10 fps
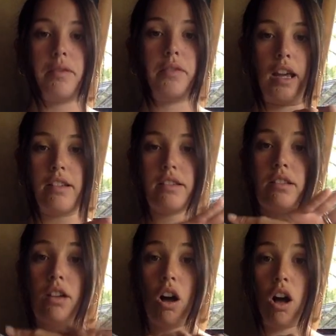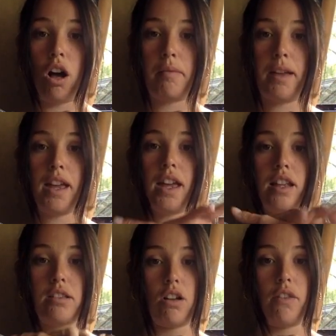but nice and calm
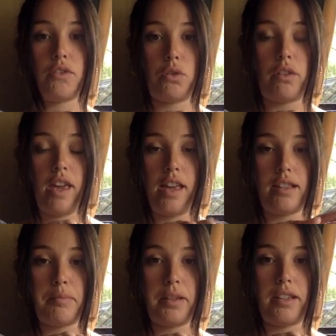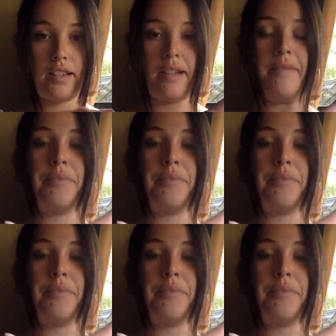and soft hands, please.